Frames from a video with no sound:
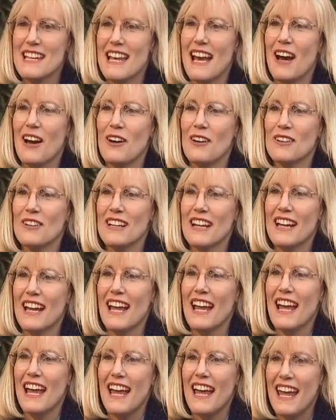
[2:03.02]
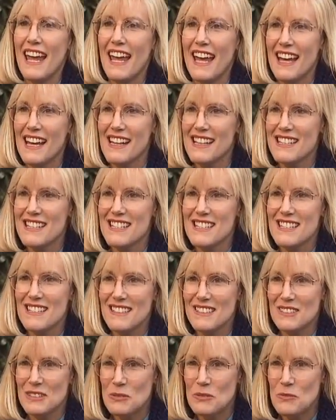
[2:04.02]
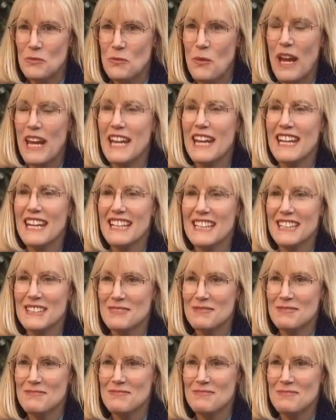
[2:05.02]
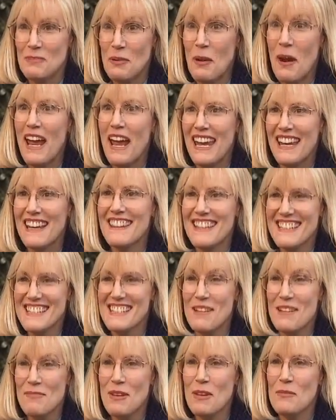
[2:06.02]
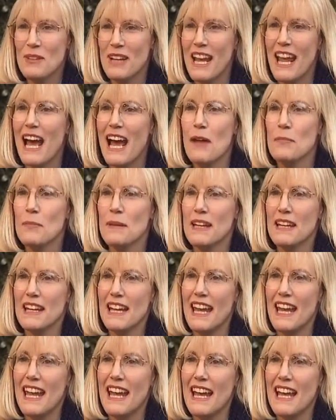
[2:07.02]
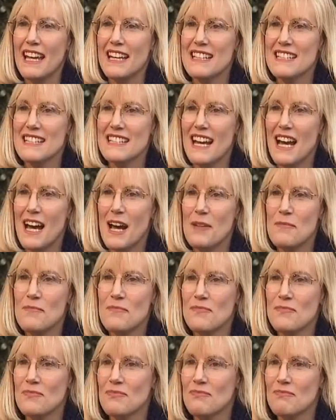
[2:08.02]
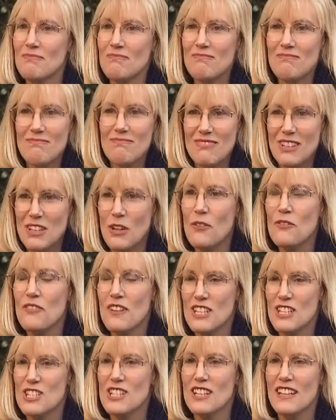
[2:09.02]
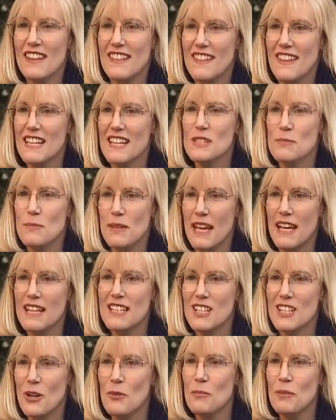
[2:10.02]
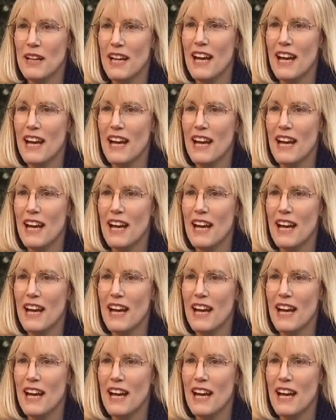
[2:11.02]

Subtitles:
out, and waiting and praying that something would happen. And you know, eventually things began to open